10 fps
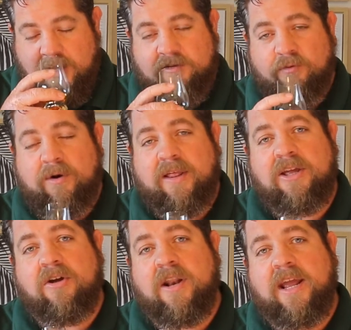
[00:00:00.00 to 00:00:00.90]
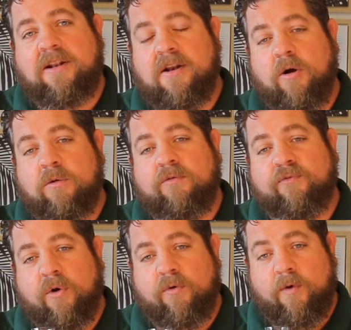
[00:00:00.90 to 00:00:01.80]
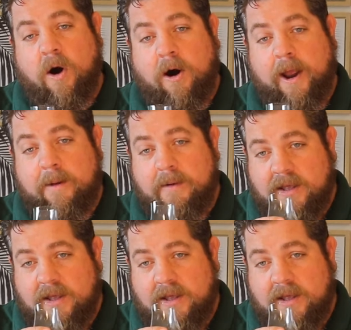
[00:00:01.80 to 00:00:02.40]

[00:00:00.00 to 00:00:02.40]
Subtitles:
It's a really unique nose for a rye.